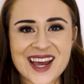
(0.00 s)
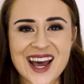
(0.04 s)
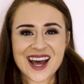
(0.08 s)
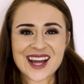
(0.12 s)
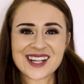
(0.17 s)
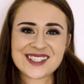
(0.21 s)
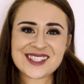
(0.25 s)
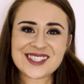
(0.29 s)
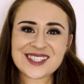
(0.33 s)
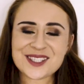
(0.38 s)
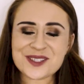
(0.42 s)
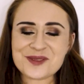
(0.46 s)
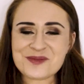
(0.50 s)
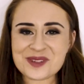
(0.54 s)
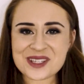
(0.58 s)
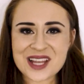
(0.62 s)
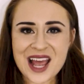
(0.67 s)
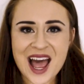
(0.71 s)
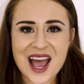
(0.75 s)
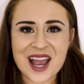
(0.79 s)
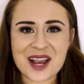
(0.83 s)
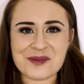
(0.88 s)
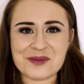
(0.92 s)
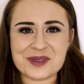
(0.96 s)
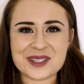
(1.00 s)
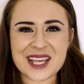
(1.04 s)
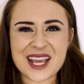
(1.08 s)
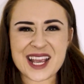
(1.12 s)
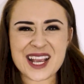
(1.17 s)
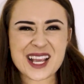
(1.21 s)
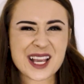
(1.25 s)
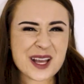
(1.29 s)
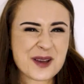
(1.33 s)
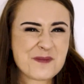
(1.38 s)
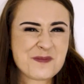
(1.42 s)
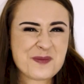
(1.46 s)
and sometimes
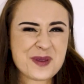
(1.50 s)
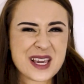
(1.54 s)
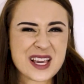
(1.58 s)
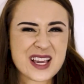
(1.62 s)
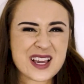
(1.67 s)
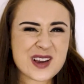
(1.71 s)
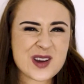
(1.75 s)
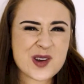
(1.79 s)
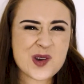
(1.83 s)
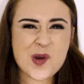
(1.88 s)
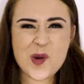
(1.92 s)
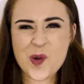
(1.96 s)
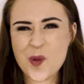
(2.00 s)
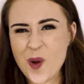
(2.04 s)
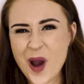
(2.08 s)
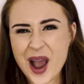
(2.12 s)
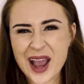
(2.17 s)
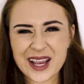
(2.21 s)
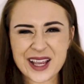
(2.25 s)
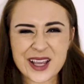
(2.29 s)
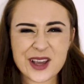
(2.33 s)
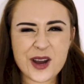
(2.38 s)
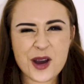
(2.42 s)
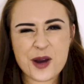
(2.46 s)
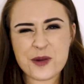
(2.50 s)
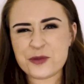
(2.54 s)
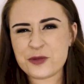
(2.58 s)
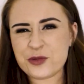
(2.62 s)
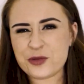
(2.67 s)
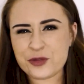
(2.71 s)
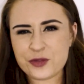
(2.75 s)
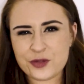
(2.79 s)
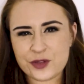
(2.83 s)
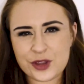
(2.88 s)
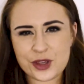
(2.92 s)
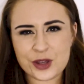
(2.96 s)
it can be quite
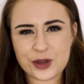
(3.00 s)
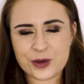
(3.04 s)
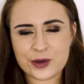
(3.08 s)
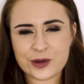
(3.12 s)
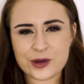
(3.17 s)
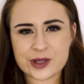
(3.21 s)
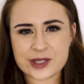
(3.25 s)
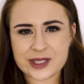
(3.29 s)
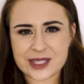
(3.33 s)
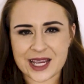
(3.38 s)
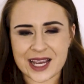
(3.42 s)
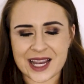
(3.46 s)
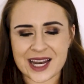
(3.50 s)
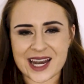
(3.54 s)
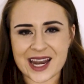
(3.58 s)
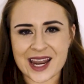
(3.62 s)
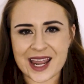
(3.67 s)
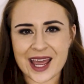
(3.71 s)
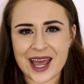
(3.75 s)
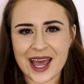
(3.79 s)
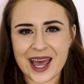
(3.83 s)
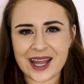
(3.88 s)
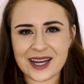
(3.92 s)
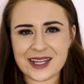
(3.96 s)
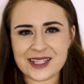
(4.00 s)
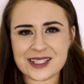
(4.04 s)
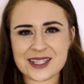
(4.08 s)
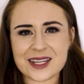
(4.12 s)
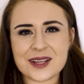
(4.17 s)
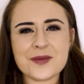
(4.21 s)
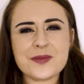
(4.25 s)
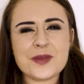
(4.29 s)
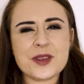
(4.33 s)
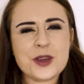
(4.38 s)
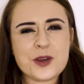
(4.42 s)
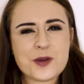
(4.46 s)
confusing, and
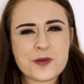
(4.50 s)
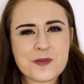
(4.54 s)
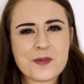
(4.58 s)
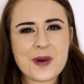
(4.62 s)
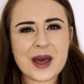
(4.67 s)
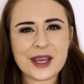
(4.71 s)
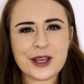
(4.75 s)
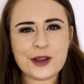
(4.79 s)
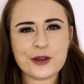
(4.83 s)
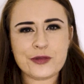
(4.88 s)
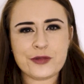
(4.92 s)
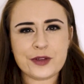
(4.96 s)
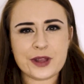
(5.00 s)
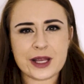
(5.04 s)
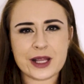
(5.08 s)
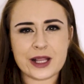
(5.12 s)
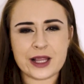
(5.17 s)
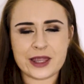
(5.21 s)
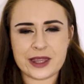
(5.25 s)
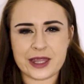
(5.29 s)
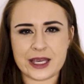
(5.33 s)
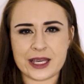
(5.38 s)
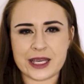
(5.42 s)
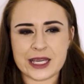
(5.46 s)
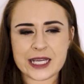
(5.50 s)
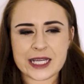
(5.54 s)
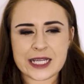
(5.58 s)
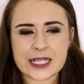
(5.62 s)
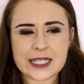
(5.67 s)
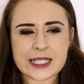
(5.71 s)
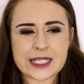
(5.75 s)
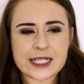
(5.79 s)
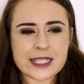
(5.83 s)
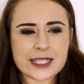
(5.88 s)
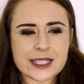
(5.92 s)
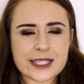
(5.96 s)
you might feel that
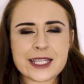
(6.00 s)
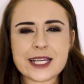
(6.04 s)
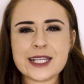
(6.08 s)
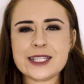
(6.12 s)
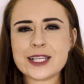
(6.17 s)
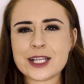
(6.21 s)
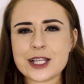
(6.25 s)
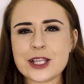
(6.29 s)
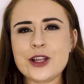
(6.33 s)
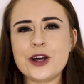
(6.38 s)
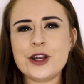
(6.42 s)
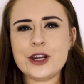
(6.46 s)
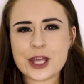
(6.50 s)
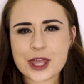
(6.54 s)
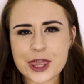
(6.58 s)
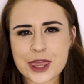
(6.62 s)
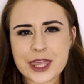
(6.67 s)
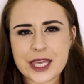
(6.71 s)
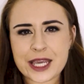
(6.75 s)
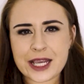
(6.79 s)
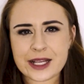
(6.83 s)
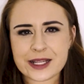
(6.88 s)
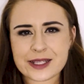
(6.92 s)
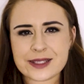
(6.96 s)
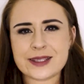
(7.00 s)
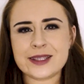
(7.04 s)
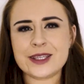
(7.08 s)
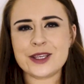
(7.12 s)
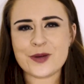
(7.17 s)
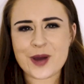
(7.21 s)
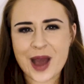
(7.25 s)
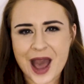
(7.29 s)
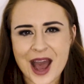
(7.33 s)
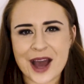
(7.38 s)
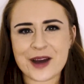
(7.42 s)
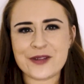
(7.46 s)
there's a lot of things that you
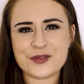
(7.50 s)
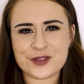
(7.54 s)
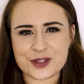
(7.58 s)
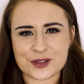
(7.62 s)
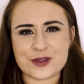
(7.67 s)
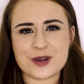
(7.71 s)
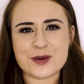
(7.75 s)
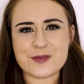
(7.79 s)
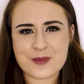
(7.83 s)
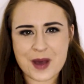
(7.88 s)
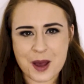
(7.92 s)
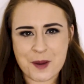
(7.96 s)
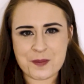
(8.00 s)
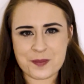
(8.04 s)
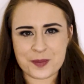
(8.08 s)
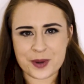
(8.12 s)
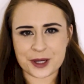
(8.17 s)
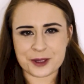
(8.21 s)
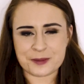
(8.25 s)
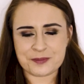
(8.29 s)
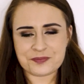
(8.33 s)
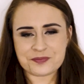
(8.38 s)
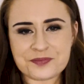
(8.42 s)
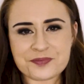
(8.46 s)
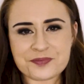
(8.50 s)
have to remember.